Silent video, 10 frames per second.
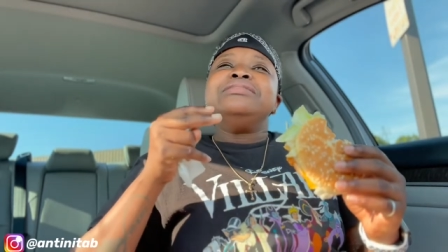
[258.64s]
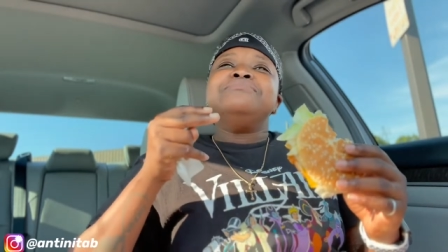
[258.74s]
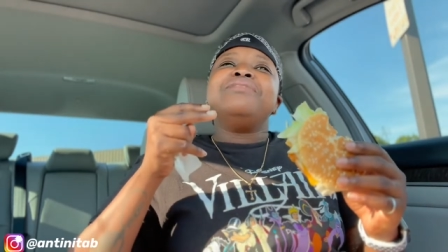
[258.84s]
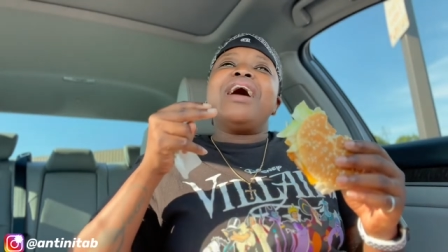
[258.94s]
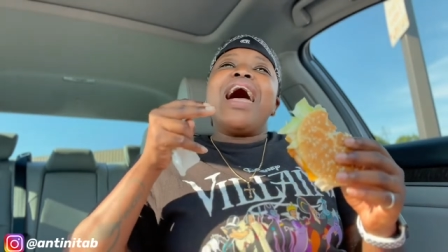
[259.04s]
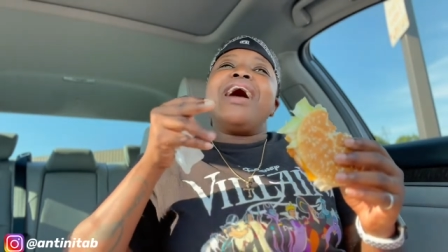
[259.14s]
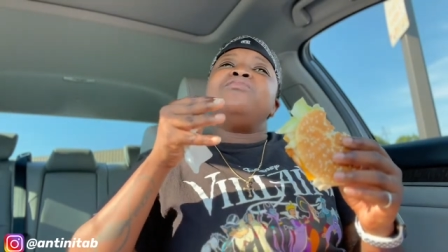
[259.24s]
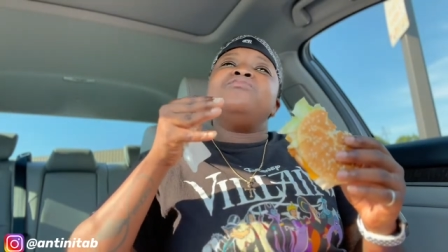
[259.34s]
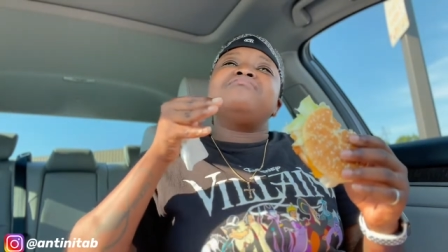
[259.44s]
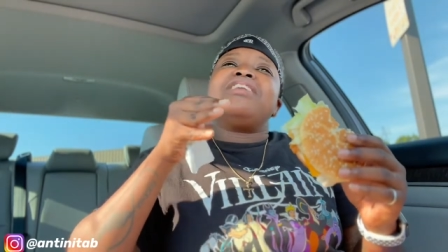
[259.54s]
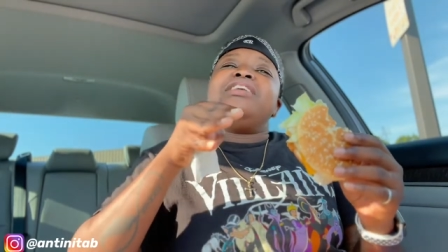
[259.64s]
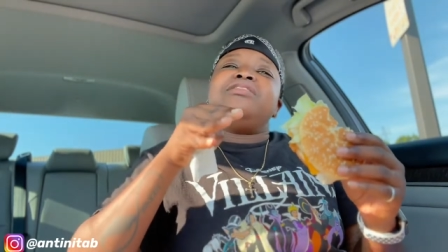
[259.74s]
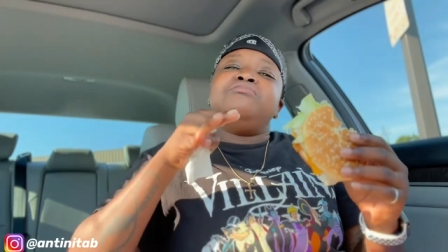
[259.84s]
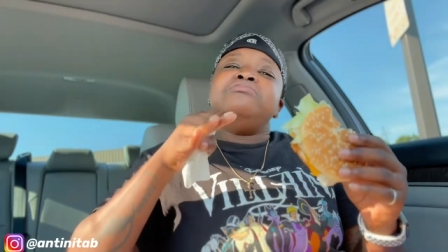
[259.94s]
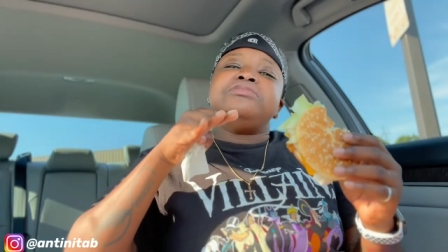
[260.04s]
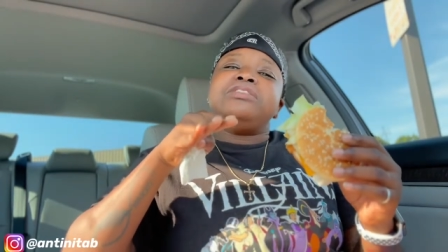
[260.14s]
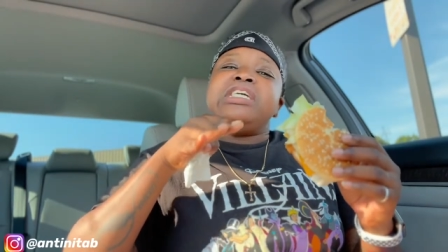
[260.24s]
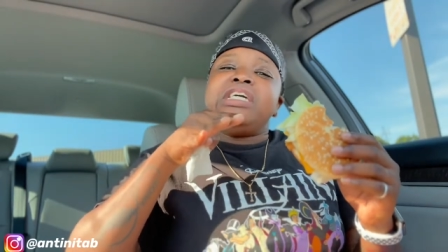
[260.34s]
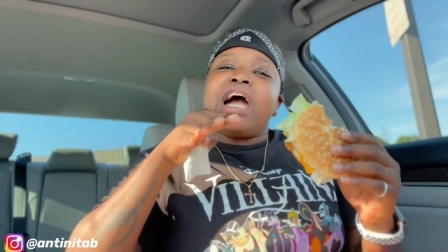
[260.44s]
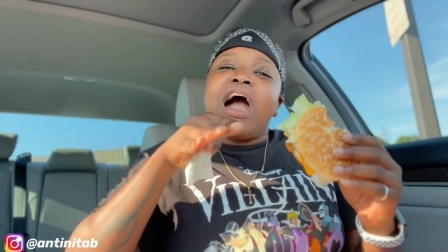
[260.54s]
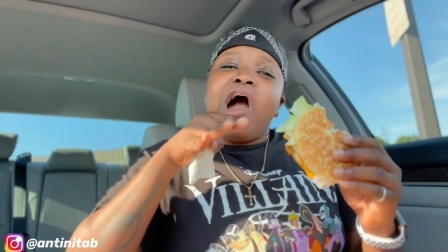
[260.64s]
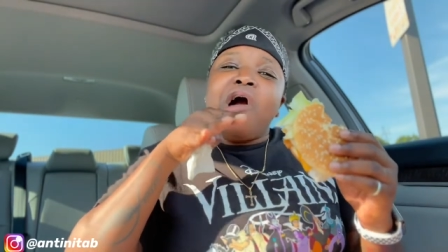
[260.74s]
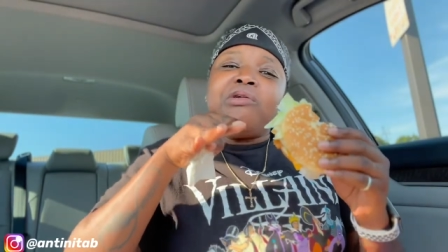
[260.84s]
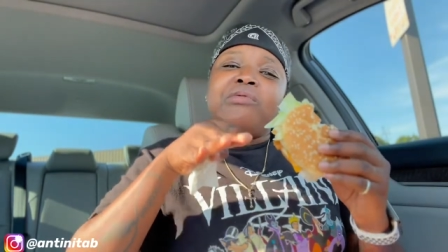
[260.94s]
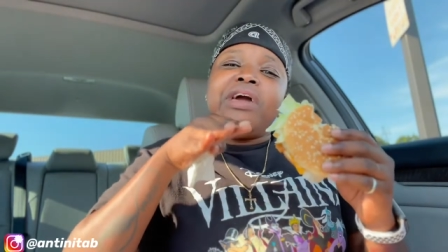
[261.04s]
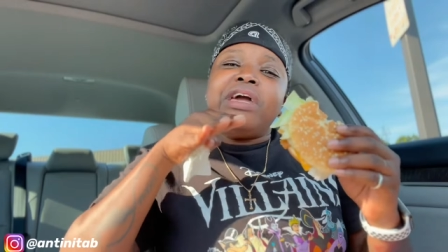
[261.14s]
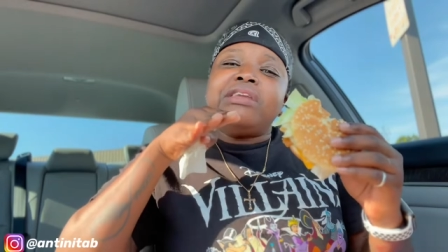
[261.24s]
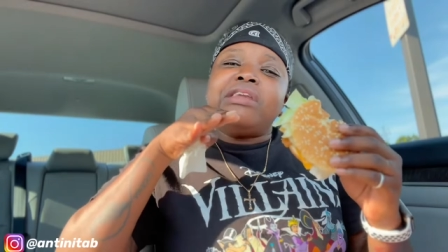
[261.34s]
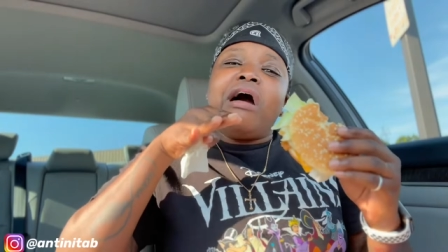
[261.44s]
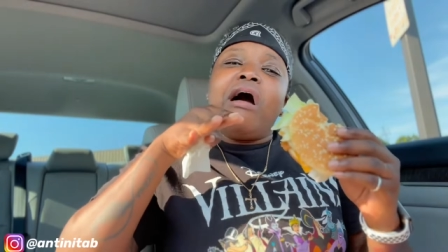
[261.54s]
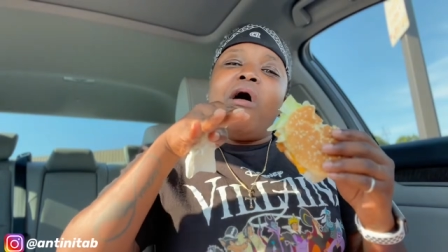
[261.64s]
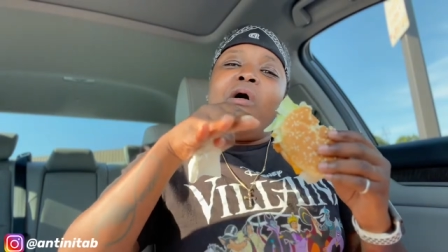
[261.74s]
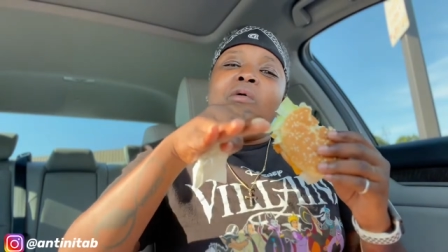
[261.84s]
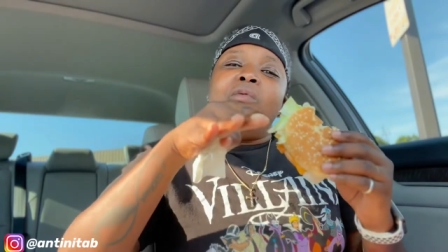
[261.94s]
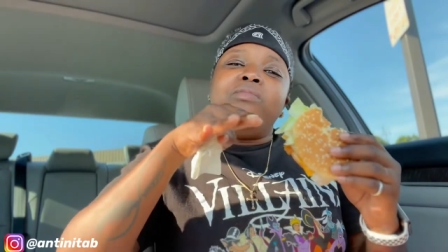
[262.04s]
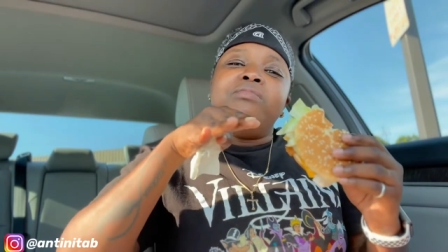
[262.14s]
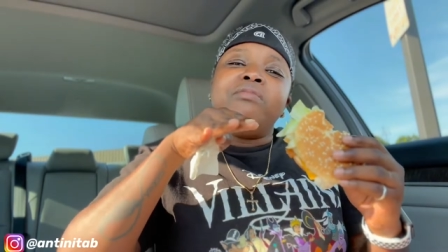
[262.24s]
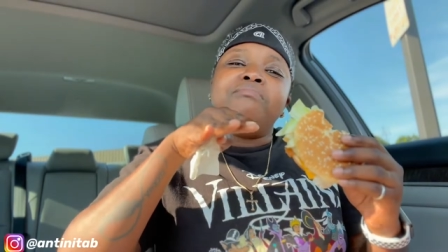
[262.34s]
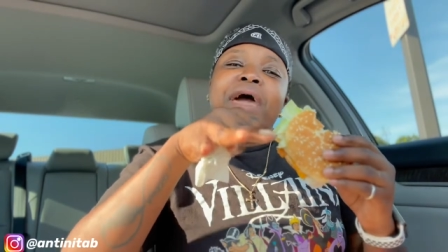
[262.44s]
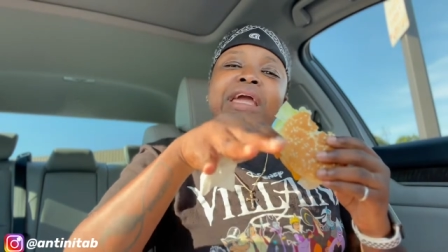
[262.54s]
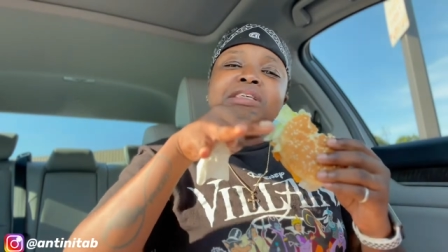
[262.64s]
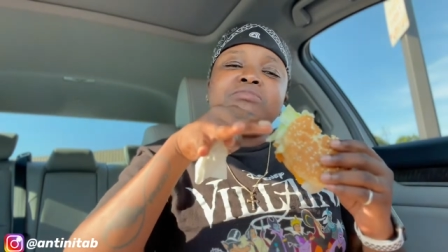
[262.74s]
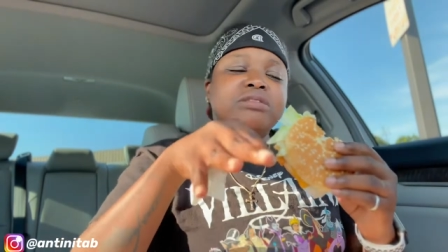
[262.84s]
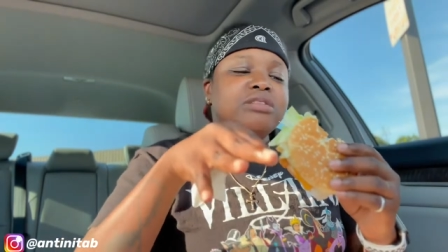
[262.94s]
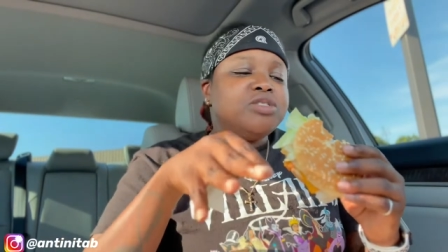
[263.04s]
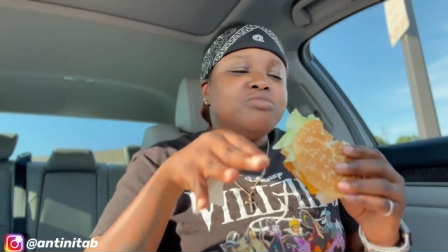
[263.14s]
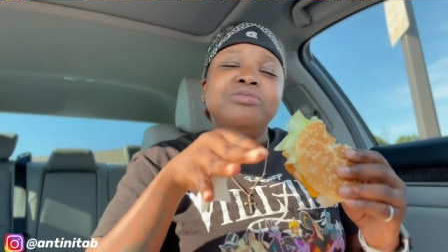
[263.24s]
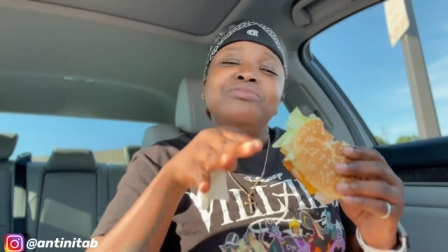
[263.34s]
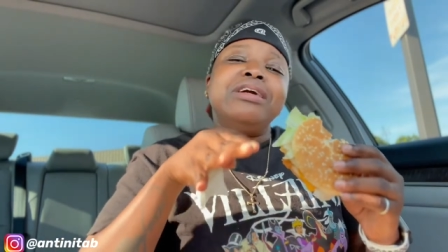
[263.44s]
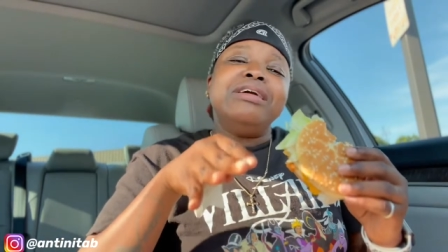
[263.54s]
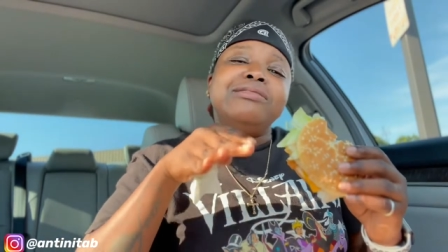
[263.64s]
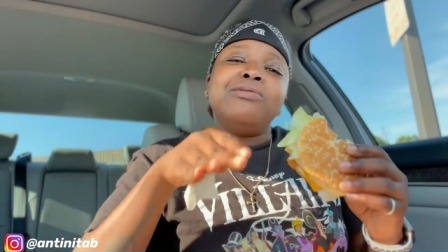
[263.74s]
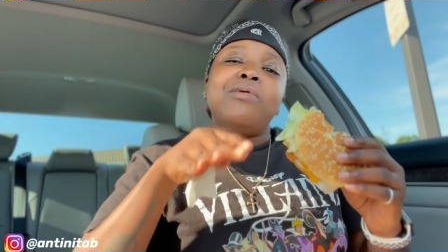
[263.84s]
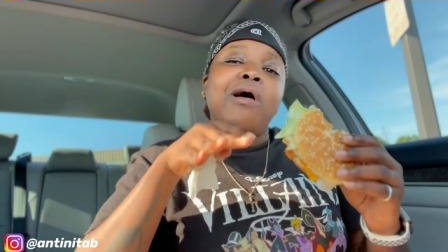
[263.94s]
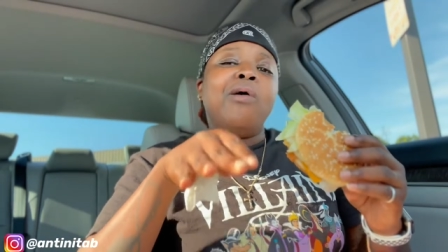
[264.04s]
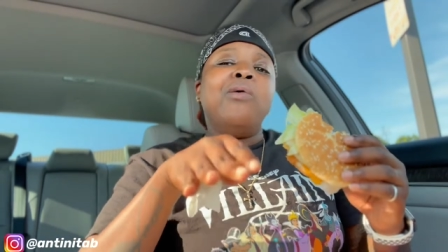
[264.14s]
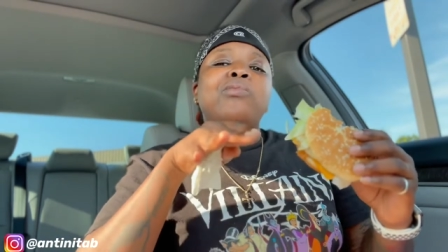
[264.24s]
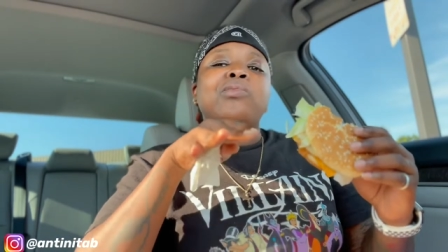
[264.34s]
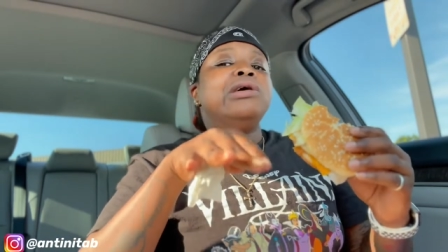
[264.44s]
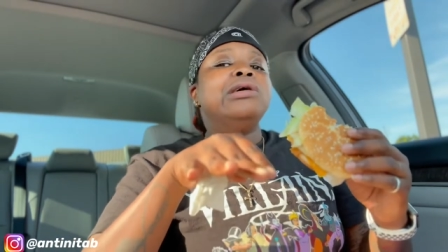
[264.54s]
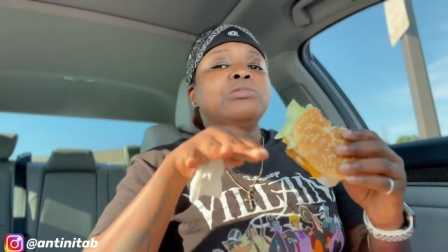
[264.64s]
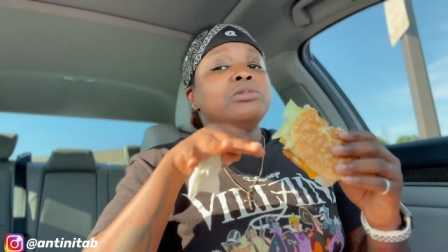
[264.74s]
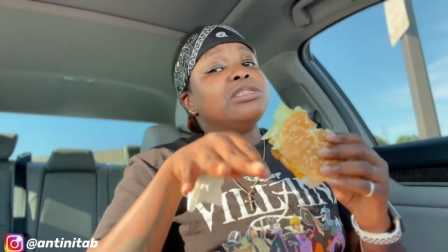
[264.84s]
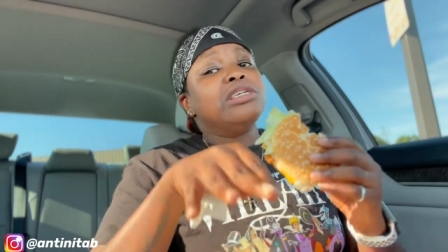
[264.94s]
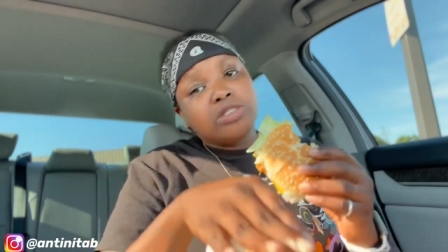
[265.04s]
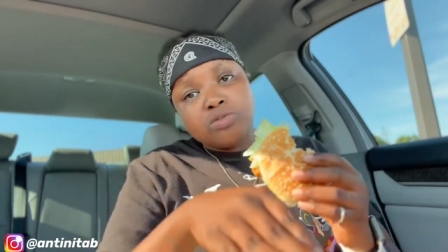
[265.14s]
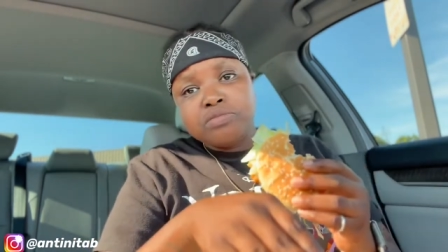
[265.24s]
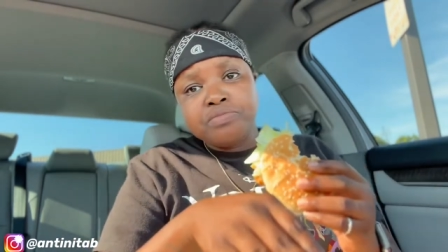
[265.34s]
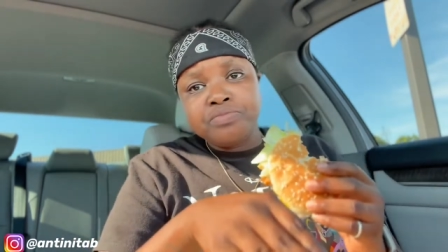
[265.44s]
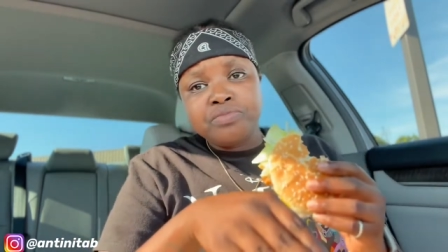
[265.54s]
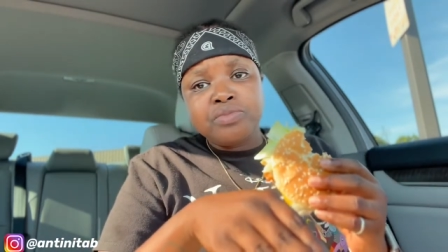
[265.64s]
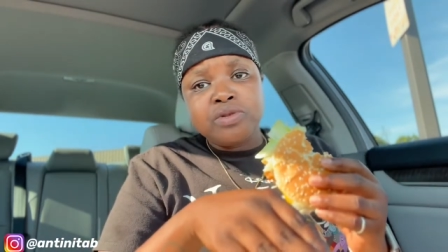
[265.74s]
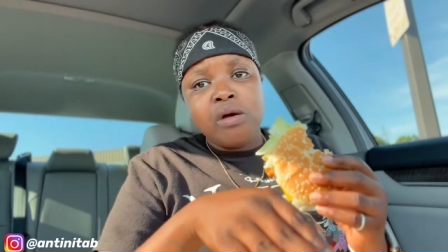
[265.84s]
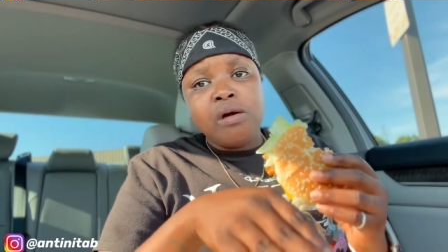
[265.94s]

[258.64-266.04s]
But I don't think you slid all the way in the home base with this one. You ain't hit no home run with this one.